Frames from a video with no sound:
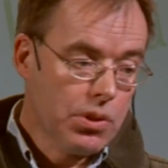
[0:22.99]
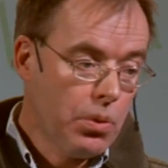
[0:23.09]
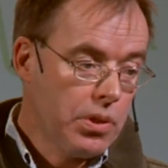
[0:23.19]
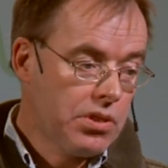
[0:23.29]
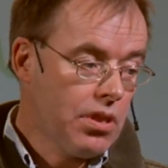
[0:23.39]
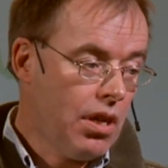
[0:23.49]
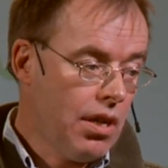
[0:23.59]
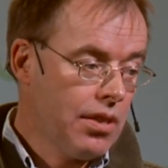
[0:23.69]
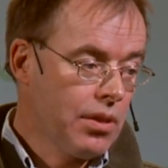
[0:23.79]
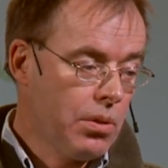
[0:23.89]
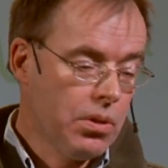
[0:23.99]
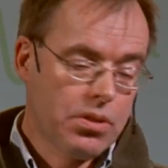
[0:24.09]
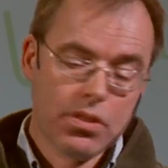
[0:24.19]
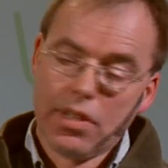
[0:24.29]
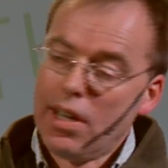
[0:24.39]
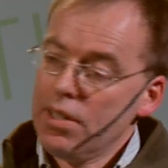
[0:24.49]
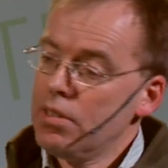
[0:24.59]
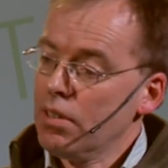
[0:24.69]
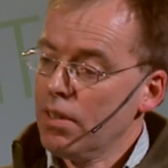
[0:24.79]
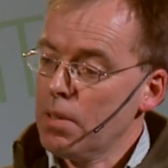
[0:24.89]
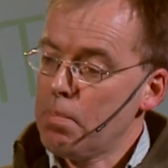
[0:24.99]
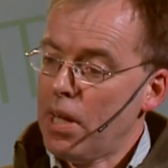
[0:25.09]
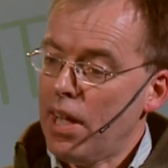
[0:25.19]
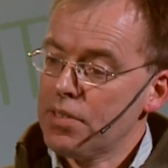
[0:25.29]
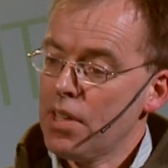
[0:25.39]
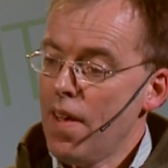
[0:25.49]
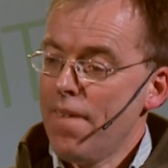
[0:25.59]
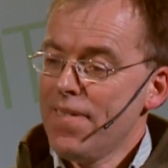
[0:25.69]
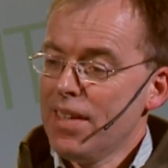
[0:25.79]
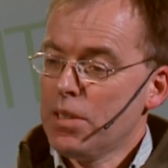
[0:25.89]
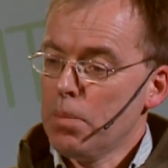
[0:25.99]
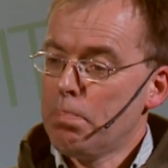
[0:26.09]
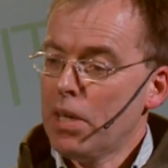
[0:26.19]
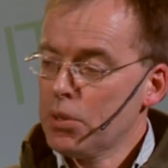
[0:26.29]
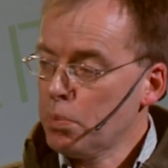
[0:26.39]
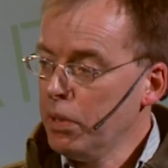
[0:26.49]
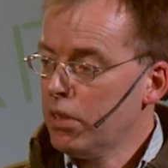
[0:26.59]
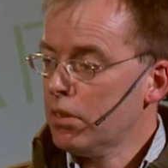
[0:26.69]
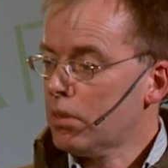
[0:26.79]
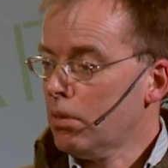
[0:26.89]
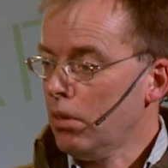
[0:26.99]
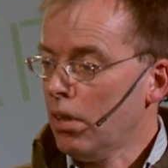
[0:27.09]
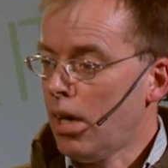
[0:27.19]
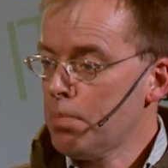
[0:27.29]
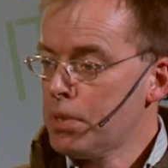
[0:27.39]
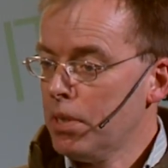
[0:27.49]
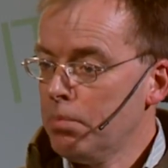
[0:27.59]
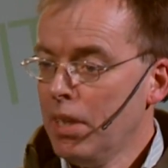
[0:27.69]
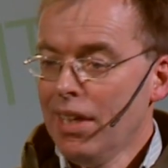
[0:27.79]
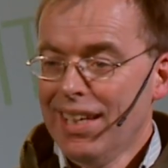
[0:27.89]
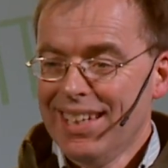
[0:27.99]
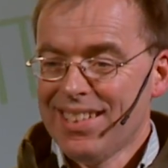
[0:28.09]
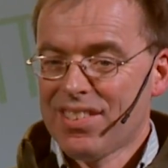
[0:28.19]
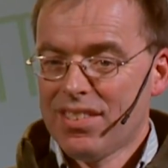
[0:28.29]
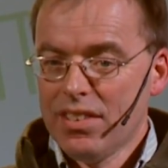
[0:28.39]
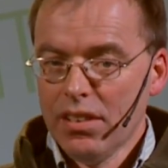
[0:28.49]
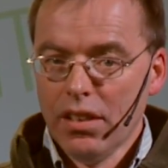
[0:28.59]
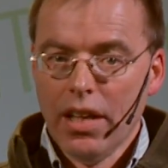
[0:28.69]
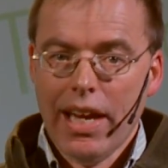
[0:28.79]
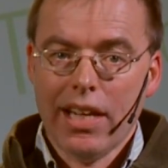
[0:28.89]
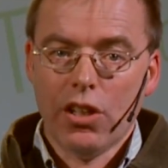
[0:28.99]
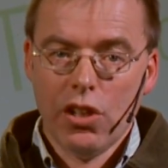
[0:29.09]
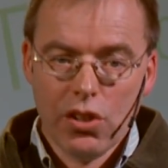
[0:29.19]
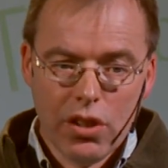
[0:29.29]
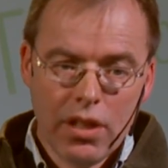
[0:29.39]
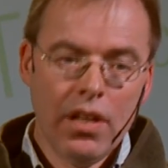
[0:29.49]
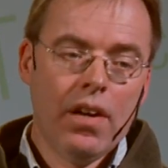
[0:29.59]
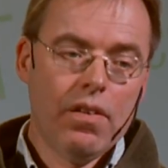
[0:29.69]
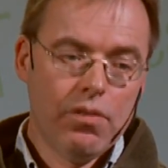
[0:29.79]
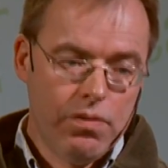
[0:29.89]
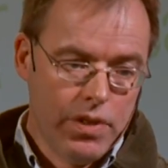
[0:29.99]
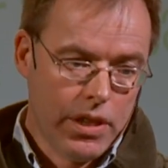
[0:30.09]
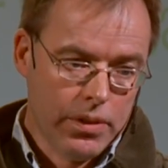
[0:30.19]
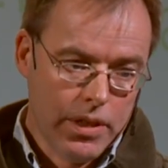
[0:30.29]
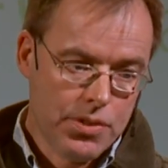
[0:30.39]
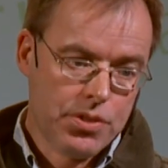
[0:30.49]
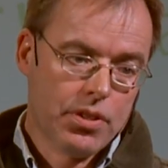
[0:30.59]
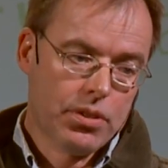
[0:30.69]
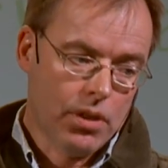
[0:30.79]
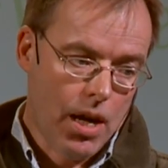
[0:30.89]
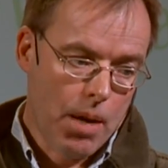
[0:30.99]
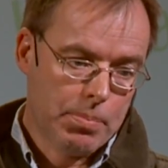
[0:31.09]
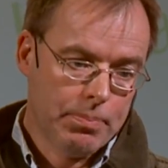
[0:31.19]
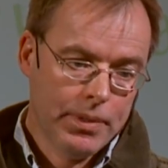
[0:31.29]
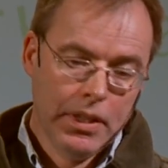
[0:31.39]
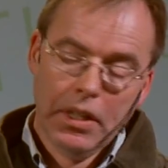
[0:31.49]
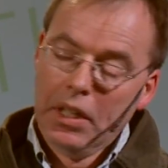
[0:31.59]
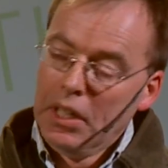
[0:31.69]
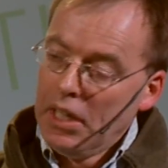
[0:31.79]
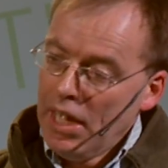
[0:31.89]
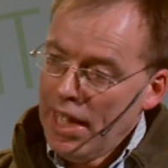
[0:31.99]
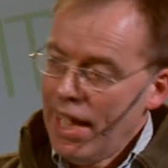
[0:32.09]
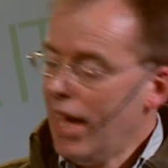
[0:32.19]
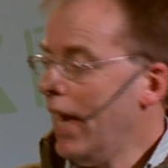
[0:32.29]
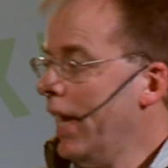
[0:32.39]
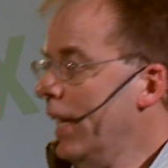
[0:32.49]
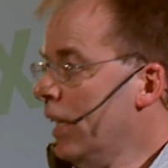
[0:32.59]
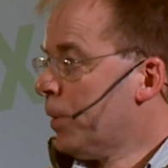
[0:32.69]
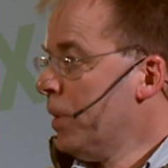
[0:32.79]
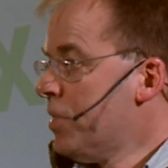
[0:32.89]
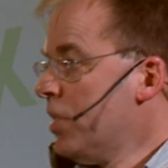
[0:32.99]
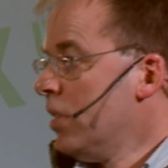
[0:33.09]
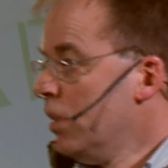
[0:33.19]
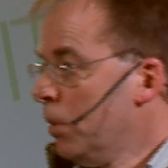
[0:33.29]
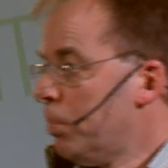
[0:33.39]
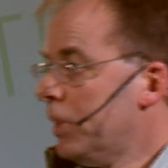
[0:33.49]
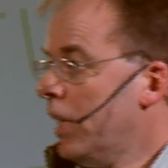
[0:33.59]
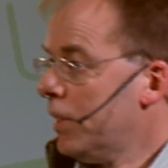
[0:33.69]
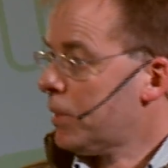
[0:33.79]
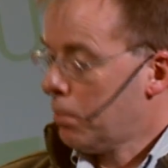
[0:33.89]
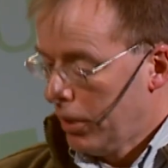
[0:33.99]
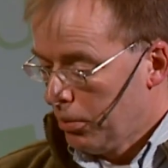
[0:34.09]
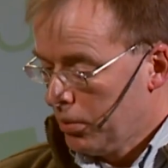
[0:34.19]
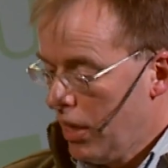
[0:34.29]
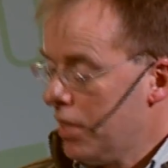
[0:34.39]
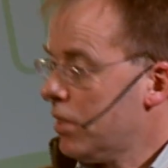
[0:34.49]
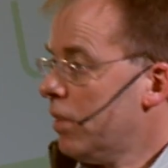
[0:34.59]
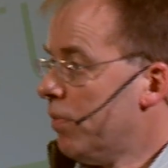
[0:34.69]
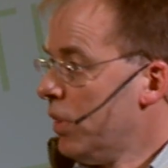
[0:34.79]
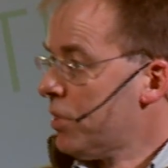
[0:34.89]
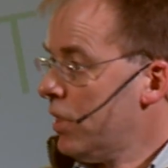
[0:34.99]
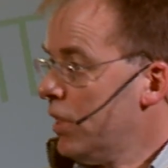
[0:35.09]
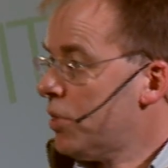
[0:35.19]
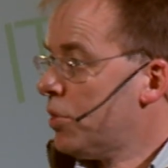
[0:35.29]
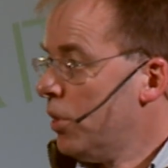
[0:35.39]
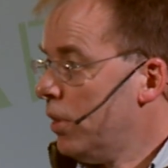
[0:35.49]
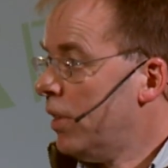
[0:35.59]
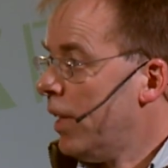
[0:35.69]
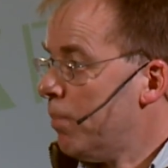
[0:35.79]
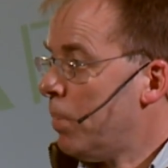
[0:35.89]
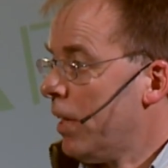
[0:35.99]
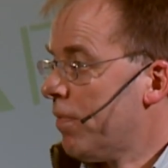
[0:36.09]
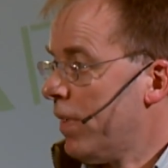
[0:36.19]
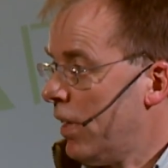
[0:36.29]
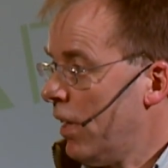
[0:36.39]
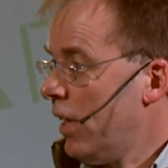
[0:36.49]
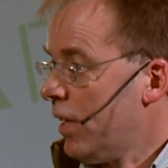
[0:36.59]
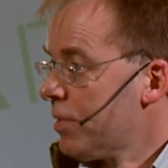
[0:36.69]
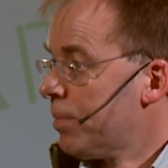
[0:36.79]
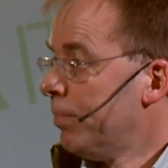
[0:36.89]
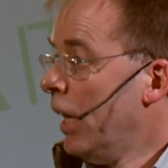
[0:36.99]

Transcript: always taught in courses that I took in the past that your best weed control option is still a good, vigorous crop. Increasing yield potential by rotation diversity should benefit us.